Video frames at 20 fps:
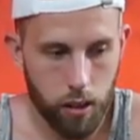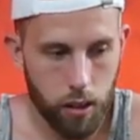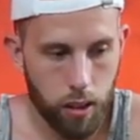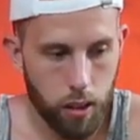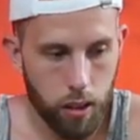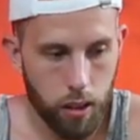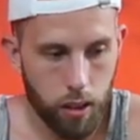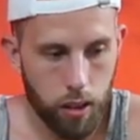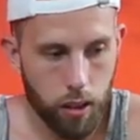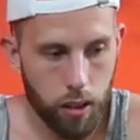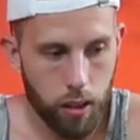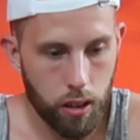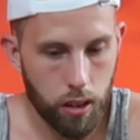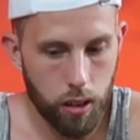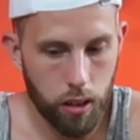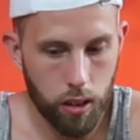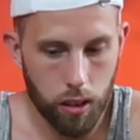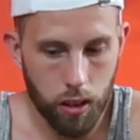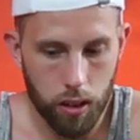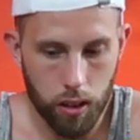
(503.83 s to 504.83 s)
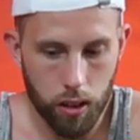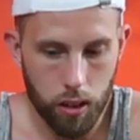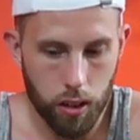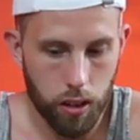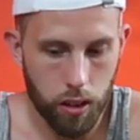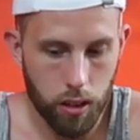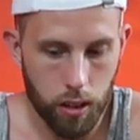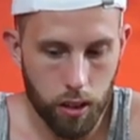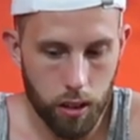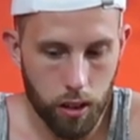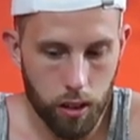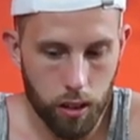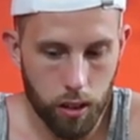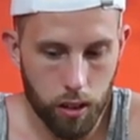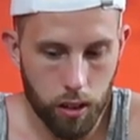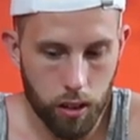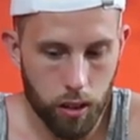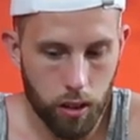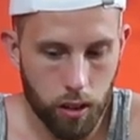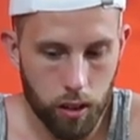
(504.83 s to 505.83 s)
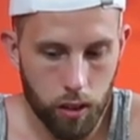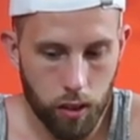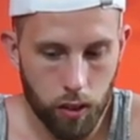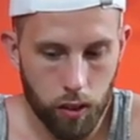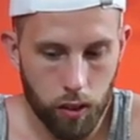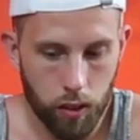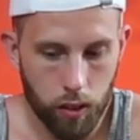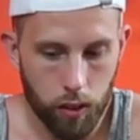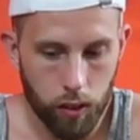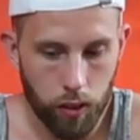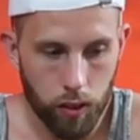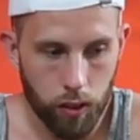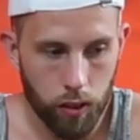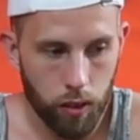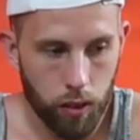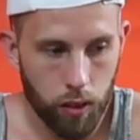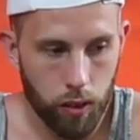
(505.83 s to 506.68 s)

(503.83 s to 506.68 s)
The person shown says nothing.